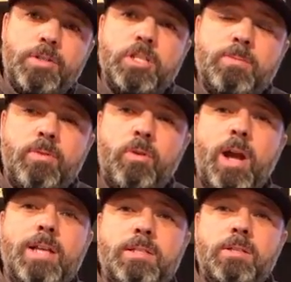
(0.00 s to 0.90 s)
Some of you are
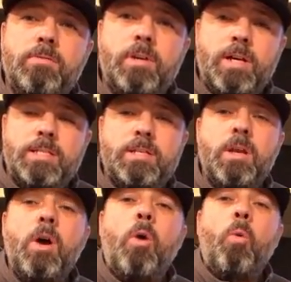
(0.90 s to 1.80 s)
asking us,
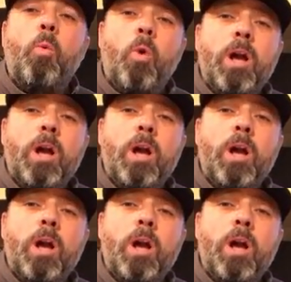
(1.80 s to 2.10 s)
what